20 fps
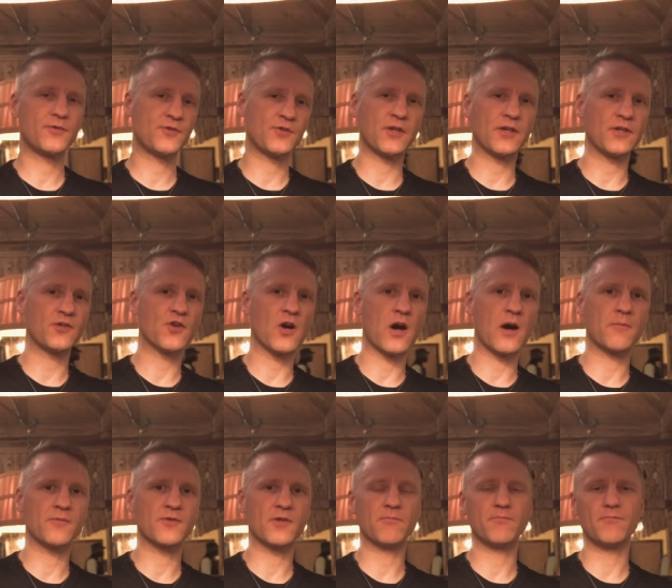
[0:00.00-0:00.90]
shitty
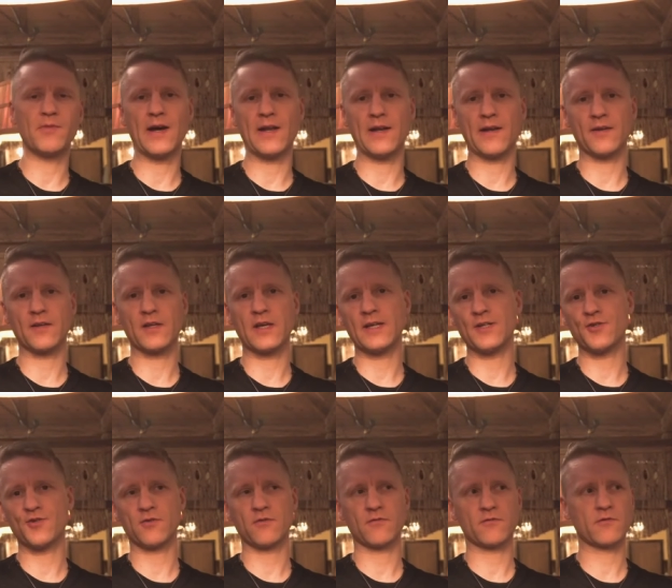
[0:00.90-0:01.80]
jobs and bad
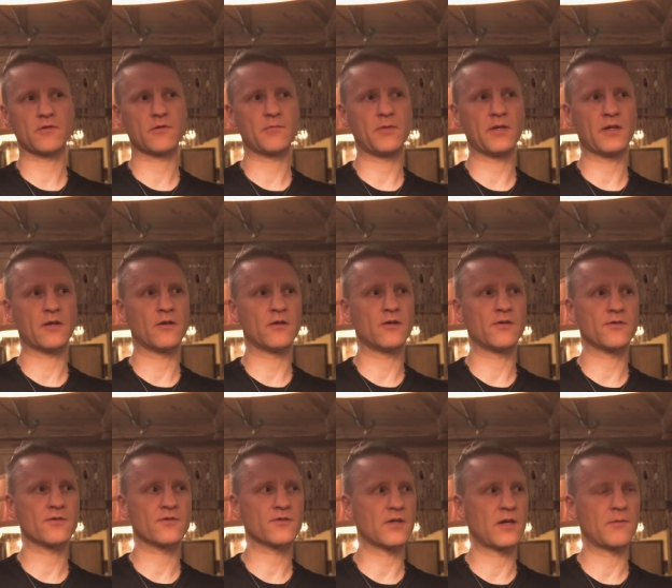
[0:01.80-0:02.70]
education,
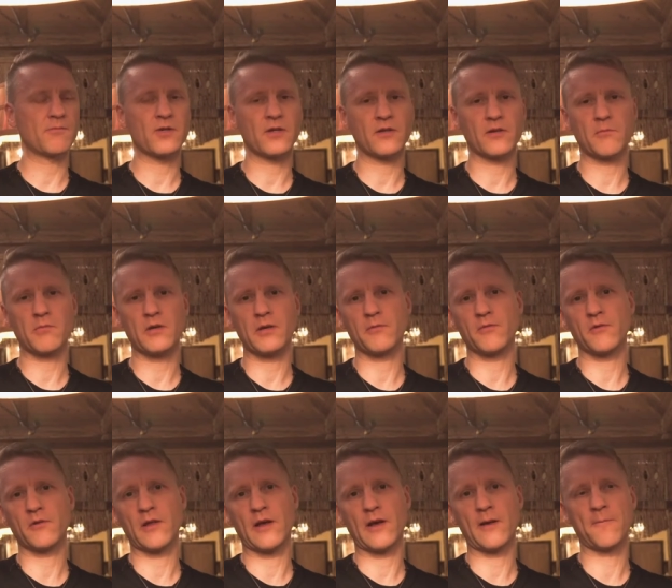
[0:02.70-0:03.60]
because I'm telling
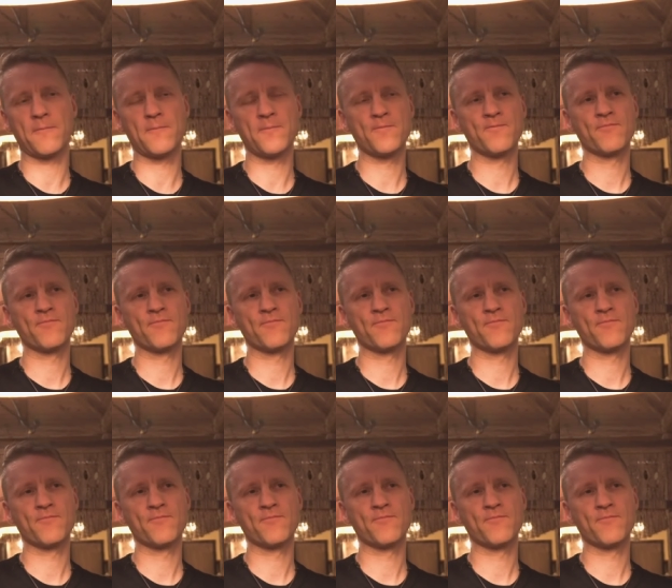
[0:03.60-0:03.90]
people that